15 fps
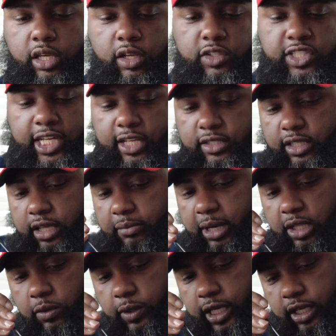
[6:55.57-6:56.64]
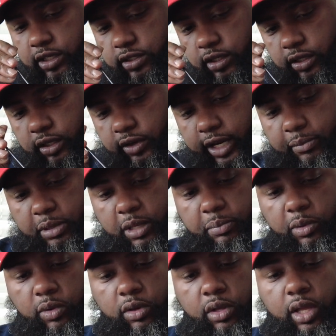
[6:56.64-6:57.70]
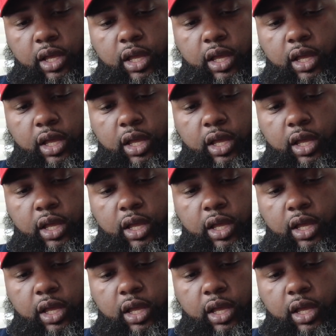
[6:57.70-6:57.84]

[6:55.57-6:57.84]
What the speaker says: shout out to them, by the way, because they're great people.